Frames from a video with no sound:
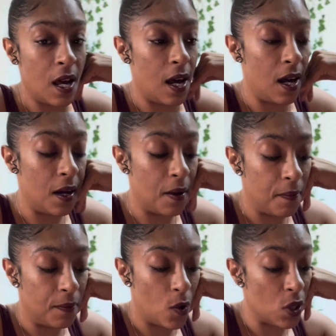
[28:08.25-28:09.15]

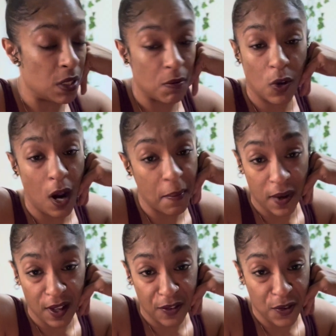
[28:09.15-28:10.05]
or some
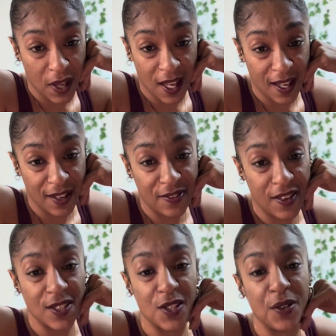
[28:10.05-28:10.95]
grabba if you can't get
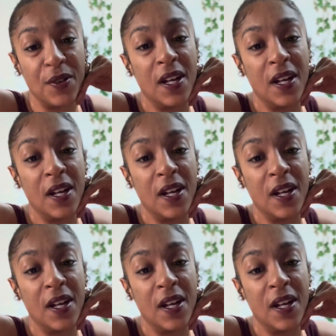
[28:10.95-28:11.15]
Fanto.